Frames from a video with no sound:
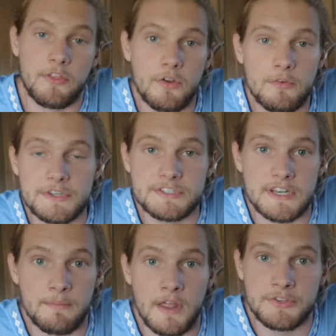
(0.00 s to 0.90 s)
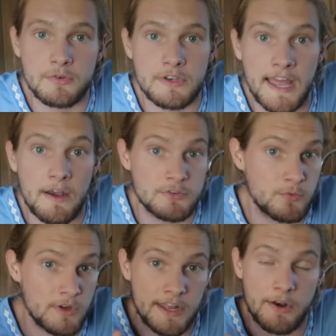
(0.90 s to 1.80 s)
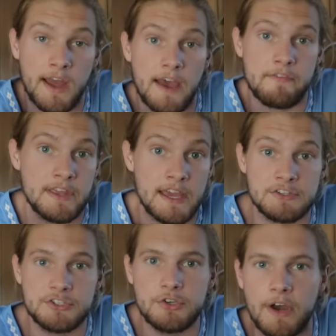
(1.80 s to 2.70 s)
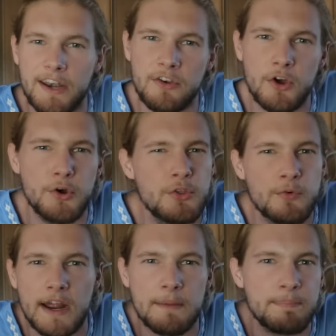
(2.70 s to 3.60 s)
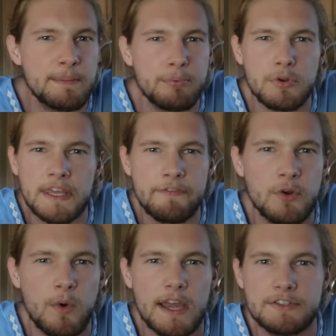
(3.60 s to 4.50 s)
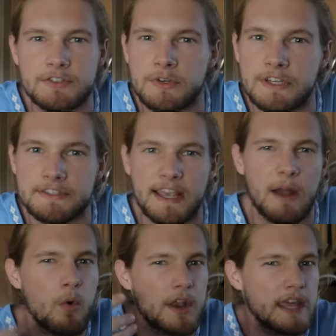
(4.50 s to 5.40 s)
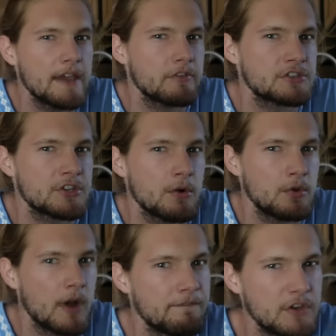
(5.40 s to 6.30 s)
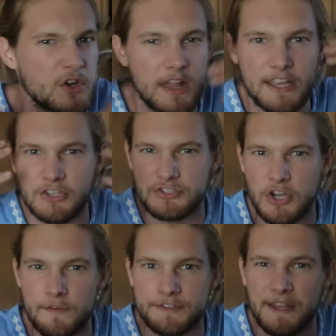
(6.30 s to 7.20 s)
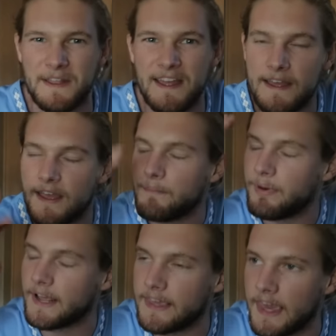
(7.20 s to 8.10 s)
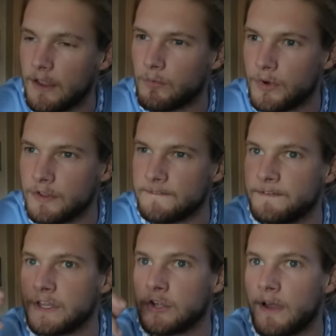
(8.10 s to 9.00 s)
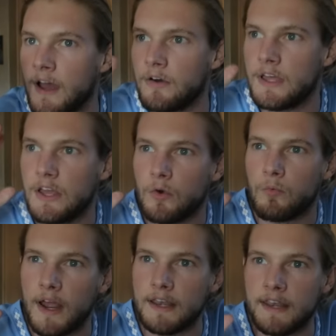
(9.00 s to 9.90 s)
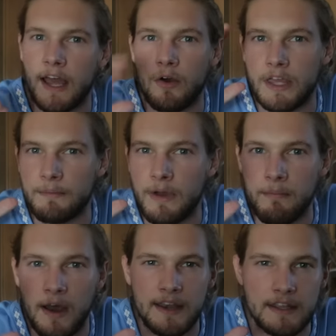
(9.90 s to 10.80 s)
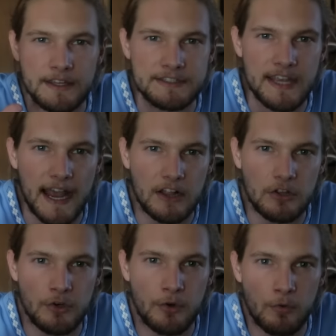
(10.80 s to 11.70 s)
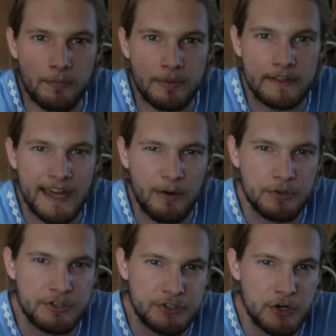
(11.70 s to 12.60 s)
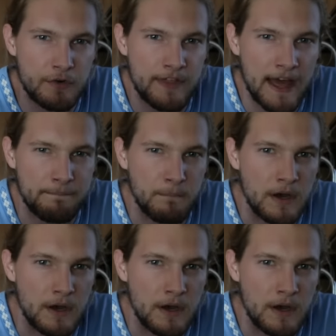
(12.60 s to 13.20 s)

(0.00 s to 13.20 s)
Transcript: The only reason I'm not doing it now is one, I don't have it yet, and two, I don't know who the right people to it away to is. Like, I wanna give to someone who I feel like deserves it, but I can't really figure out right now in my mind exactly who it would be that would deserve that